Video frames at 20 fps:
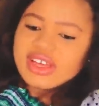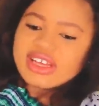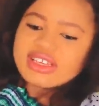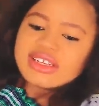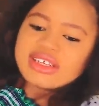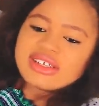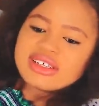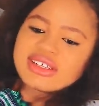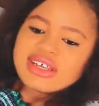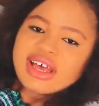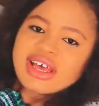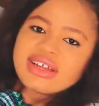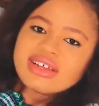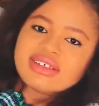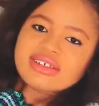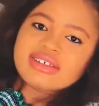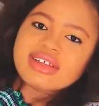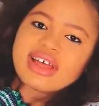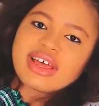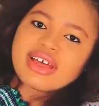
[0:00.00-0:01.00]
and this side
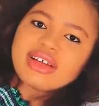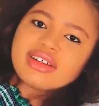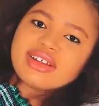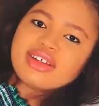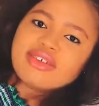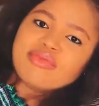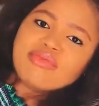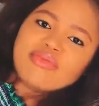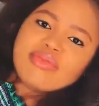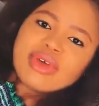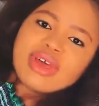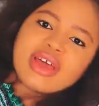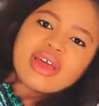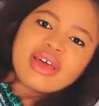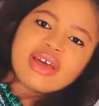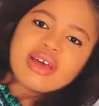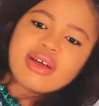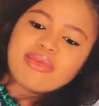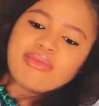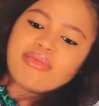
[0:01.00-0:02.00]
is like the
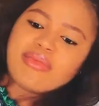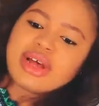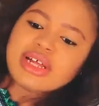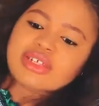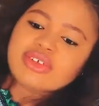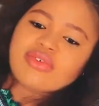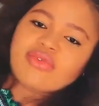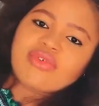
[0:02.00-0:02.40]
big part